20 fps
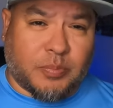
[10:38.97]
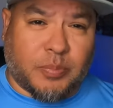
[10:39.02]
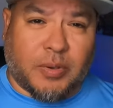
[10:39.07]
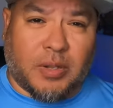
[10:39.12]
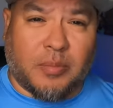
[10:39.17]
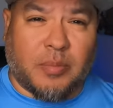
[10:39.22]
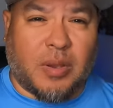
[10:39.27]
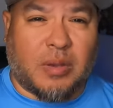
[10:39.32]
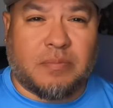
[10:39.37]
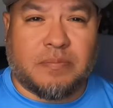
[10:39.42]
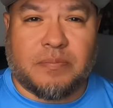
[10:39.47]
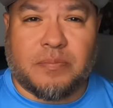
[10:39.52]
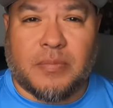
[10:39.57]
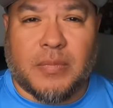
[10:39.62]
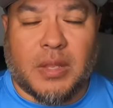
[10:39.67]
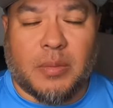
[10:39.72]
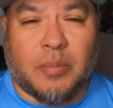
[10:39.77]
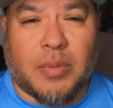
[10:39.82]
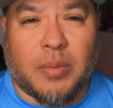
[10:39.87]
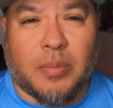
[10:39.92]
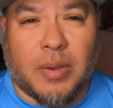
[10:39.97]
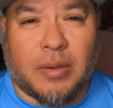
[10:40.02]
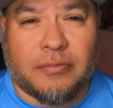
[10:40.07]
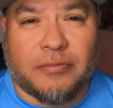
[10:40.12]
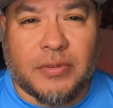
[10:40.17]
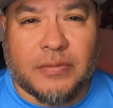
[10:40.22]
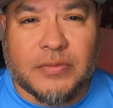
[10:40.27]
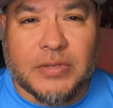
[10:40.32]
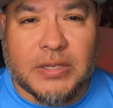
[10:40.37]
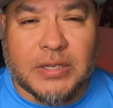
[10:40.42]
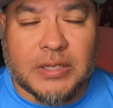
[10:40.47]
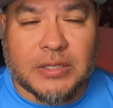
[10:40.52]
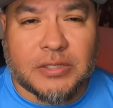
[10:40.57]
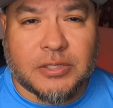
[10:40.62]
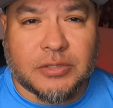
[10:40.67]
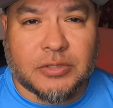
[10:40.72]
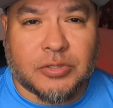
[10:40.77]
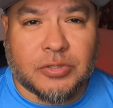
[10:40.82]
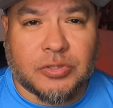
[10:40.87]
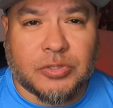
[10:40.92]
probably about maybe about 15
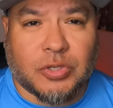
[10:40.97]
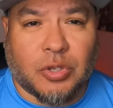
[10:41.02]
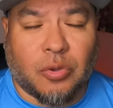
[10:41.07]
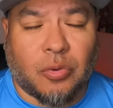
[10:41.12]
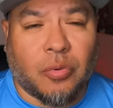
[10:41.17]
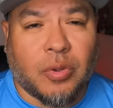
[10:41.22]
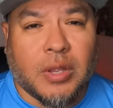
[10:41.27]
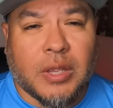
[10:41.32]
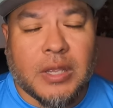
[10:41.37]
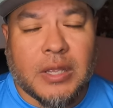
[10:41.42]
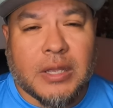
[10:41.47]
inches or so.